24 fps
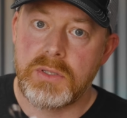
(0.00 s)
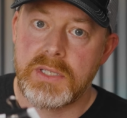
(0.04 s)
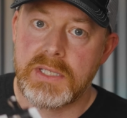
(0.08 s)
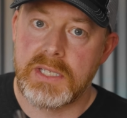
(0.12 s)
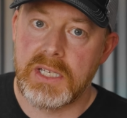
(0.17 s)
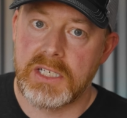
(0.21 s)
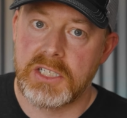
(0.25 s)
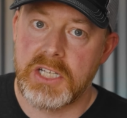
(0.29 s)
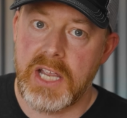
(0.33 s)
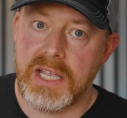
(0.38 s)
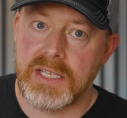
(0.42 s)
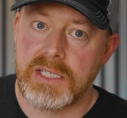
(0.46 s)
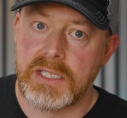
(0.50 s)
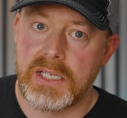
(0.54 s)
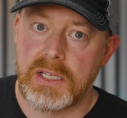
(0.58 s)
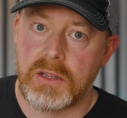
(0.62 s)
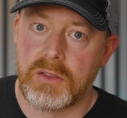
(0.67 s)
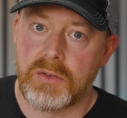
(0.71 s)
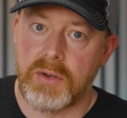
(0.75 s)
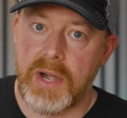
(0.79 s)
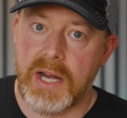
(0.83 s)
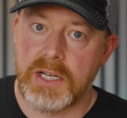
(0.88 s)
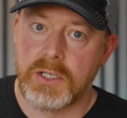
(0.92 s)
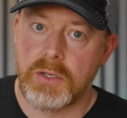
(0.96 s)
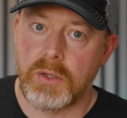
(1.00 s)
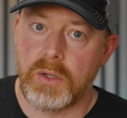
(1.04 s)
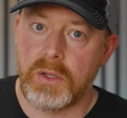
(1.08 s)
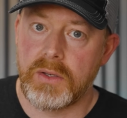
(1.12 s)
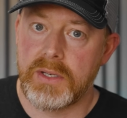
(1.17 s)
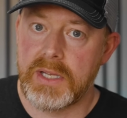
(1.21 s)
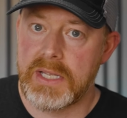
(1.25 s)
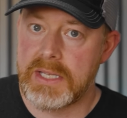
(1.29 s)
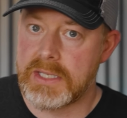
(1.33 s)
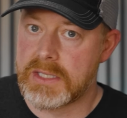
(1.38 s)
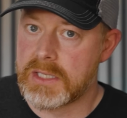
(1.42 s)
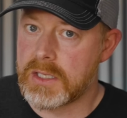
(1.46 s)
suggested
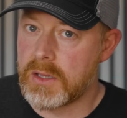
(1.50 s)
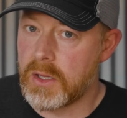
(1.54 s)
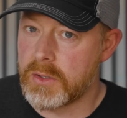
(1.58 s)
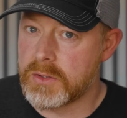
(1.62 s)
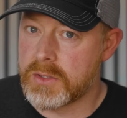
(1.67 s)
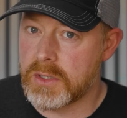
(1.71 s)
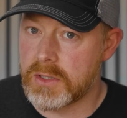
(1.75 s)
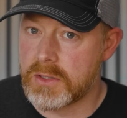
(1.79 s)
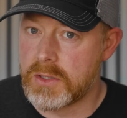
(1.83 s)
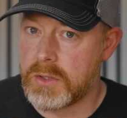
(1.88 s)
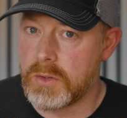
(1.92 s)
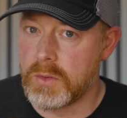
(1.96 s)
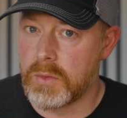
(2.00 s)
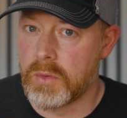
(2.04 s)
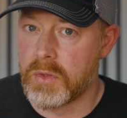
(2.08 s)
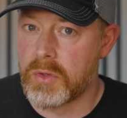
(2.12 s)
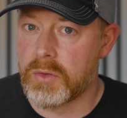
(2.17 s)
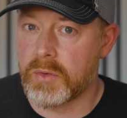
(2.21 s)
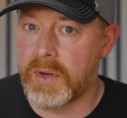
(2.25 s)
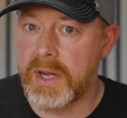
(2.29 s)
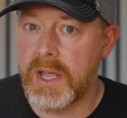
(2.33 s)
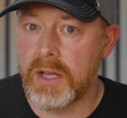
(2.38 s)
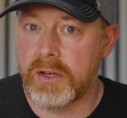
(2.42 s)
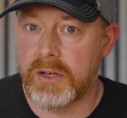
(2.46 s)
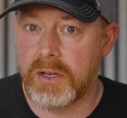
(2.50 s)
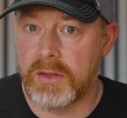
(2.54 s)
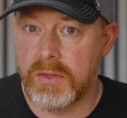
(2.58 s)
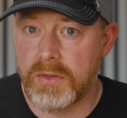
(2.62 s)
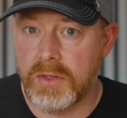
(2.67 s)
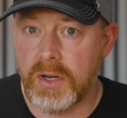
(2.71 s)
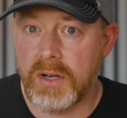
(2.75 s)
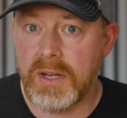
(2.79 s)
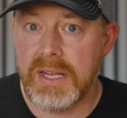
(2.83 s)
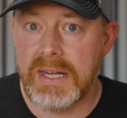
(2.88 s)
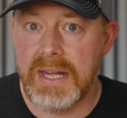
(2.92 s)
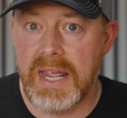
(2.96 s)
threshold is closer to
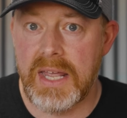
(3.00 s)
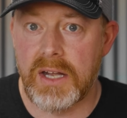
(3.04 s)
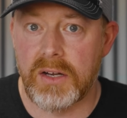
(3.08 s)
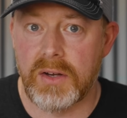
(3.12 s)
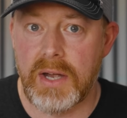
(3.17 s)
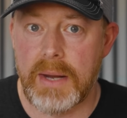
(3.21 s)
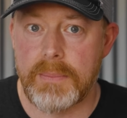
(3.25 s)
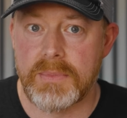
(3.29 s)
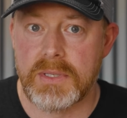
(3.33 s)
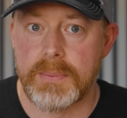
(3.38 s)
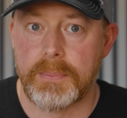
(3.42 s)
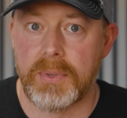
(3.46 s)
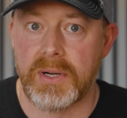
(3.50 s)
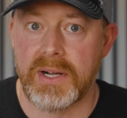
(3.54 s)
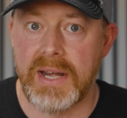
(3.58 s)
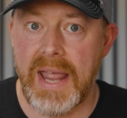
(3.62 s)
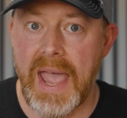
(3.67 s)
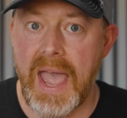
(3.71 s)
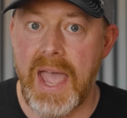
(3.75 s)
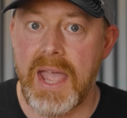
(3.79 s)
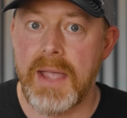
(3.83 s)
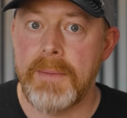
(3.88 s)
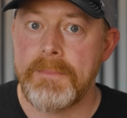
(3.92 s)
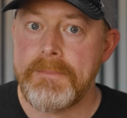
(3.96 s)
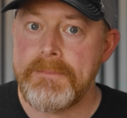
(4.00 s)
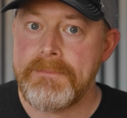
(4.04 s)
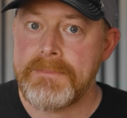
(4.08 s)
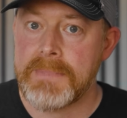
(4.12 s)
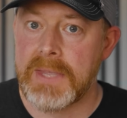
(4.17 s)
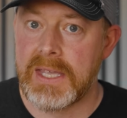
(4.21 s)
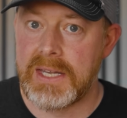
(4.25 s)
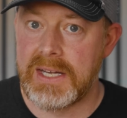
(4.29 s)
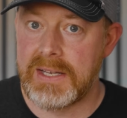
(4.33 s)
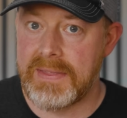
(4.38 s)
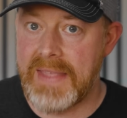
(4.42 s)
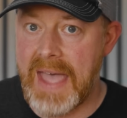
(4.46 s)
330 nanograms per day,
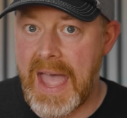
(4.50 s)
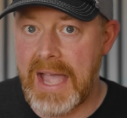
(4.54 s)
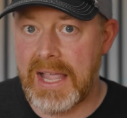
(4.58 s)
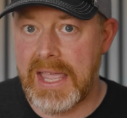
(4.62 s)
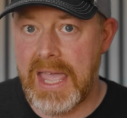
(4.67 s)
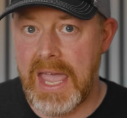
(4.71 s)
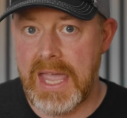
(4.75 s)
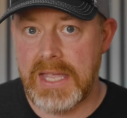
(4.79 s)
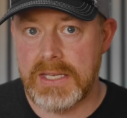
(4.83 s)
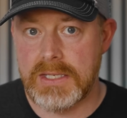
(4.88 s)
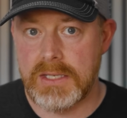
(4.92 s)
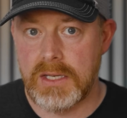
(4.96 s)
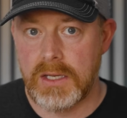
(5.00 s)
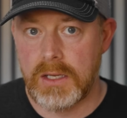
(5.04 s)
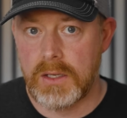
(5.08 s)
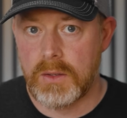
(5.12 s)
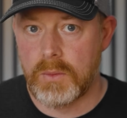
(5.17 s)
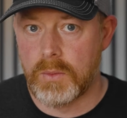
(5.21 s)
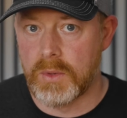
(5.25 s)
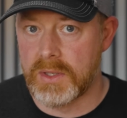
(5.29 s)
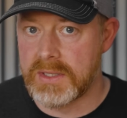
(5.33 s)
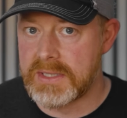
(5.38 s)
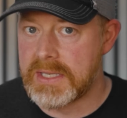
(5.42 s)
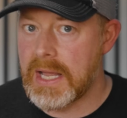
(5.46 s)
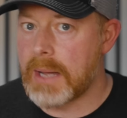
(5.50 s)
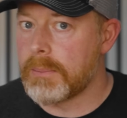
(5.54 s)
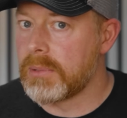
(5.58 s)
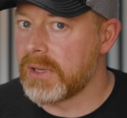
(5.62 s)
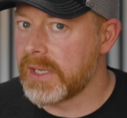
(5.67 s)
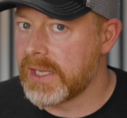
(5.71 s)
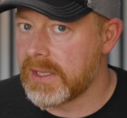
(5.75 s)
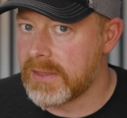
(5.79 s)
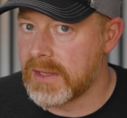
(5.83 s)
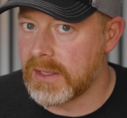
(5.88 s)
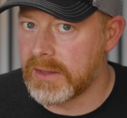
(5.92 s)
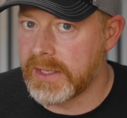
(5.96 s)
and in that case, we're
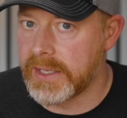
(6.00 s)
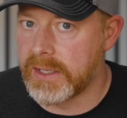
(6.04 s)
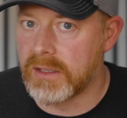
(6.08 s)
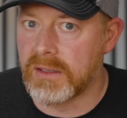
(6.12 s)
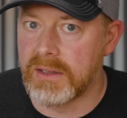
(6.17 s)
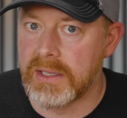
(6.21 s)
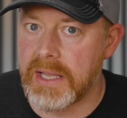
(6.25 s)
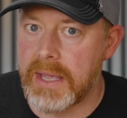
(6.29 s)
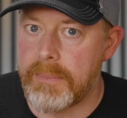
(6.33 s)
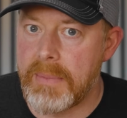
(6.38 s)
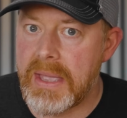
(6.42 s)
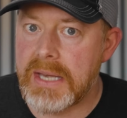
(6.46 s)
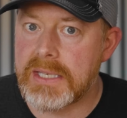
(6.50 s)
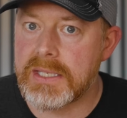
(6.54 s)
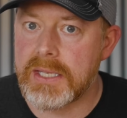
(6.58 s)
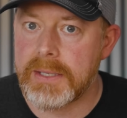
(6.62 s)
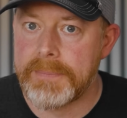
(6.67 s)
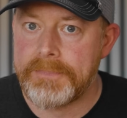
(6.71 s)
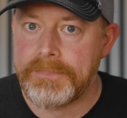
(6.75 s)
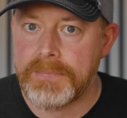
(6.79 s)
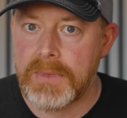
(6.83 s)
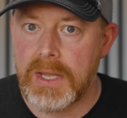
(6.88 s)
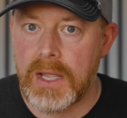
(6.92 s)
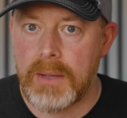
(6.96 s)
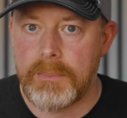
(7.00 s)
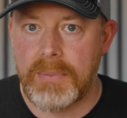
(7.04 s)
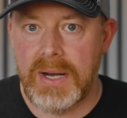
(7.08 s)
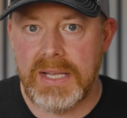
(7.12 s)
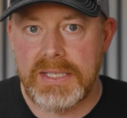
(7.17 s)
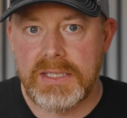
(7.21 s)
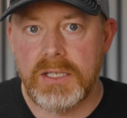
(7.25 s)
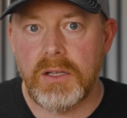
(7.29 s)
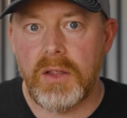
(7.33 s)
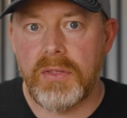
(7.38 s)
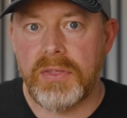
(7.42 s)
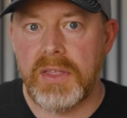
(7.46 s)
doubling the legal limit. But
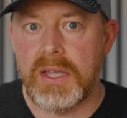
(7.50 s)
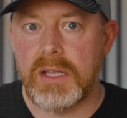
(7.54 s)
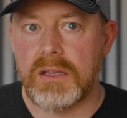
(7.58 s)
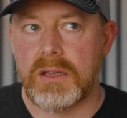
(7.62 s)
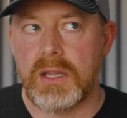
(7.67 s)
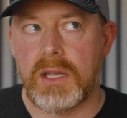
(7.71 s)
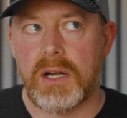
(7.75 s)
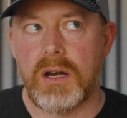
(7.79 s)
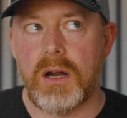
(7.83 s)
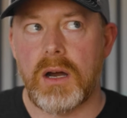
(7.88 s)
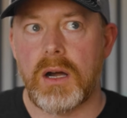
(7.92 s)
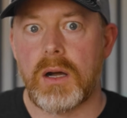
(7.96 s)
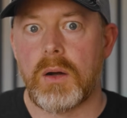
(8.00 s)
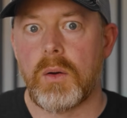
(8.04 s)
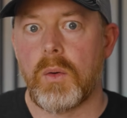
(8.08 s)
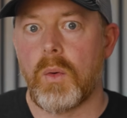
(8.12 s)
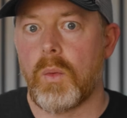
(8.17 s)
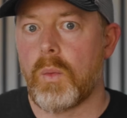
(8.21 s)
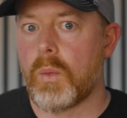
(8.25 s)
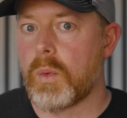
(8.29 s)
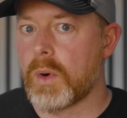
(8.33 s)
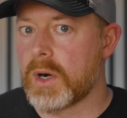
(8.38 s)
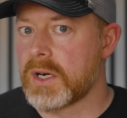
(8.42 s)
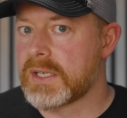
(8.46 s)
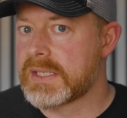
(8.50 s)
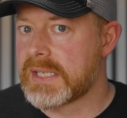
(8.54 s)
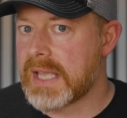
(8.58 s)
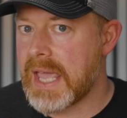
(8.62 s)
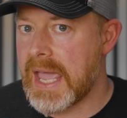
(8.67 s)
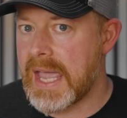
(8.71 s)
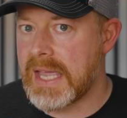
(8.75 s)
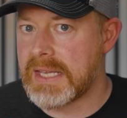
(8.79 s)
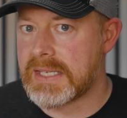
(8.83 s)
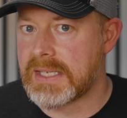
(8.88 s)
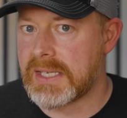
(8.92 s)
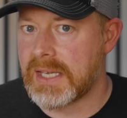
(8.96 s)
I still think that our worst
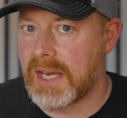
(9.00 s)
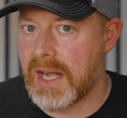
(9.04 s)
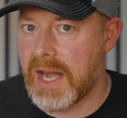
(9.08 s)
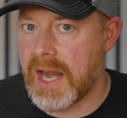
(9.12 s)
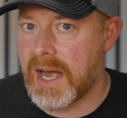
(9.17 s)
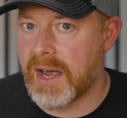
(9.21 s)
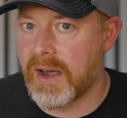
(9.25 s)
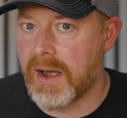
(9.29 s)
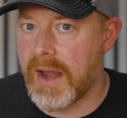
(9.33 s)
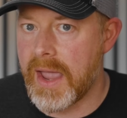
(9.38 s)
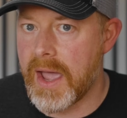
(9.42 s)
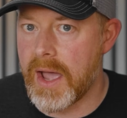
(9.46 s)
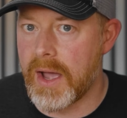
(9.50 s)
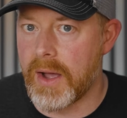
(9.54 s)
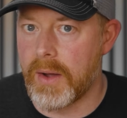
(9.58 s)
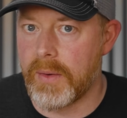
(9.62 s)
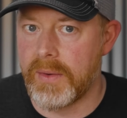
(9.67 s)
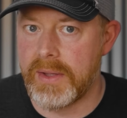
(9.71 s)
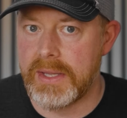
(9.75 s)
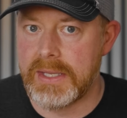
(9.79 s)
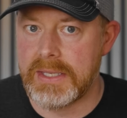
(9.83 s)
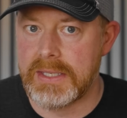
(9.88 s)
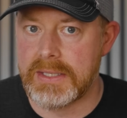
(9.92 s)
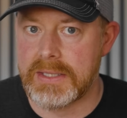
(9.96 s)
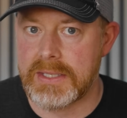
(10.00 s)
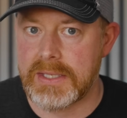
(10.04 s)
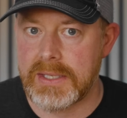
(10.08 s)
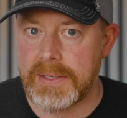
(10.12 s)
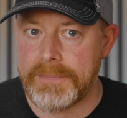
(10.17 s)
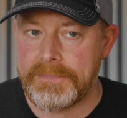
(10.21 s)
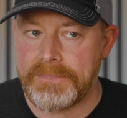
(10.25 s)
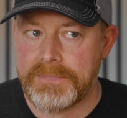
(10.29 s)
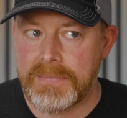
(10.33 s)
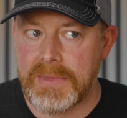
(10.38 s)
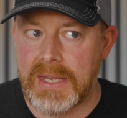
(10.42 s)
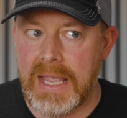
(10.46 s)
case scenario is
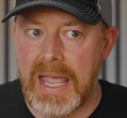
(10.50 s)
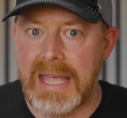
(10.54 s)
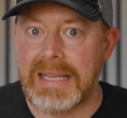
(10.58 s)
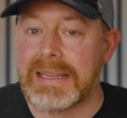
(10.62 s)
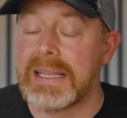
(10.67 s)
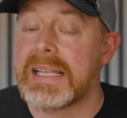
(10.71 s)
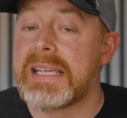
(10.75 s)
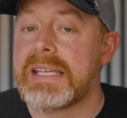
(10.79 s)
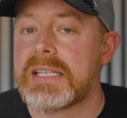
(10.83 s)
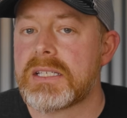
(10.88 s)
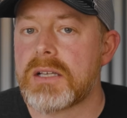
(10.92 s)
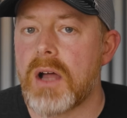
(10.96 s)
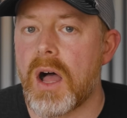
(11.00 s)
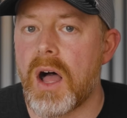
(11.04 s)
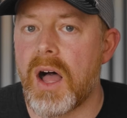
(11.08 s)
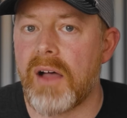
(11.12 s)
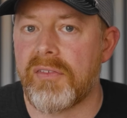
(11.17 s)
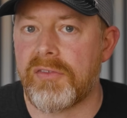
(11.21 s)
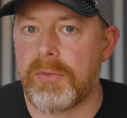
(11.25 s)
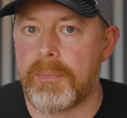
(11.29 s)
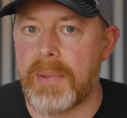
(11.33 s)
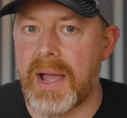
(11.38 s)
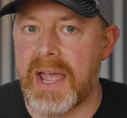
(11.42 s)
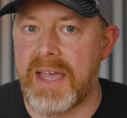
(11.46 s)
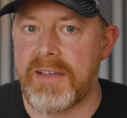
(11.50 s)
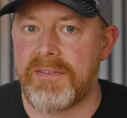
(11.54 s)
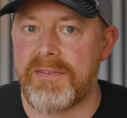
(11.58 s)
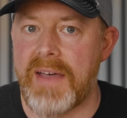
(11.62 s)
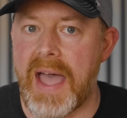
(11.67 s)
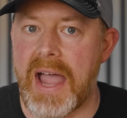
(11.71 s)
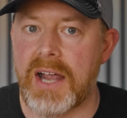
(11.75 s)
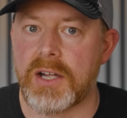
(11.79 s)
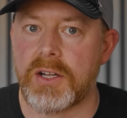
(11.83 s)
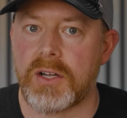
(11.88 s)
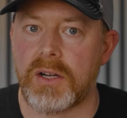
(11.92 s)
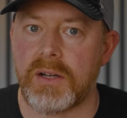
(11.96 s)
at least off by a
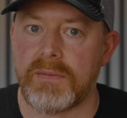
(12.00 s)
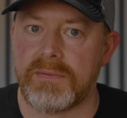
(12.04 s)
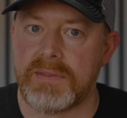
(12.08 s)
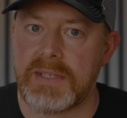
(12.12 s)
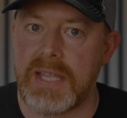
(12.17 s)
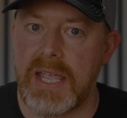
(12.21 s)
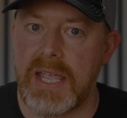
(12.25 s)
factor of